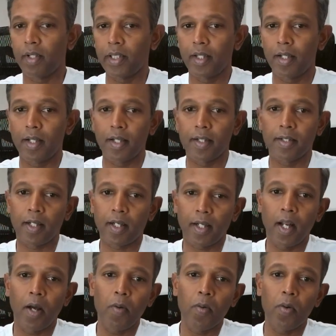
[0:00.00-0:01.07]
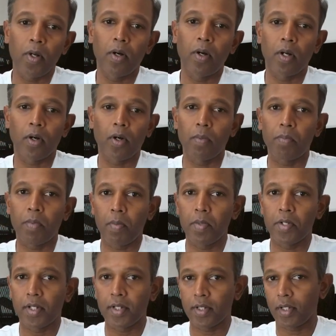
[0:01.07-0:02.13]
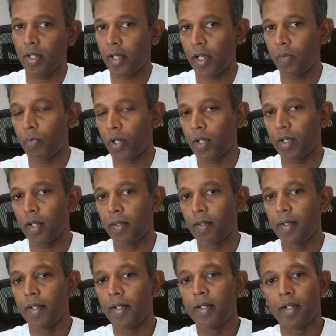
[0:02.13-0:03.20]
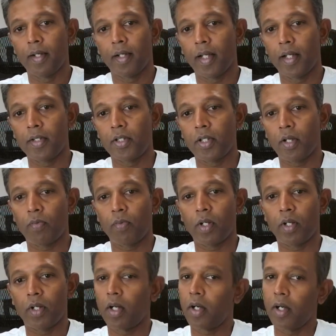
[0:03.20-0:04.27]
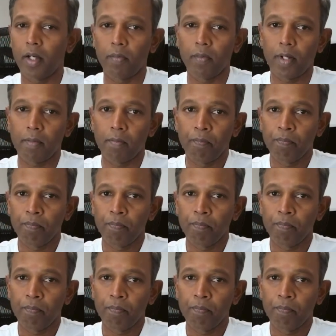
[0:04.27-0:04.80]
either it is a cloud or on-premises or anywhere, edge server or anywhere.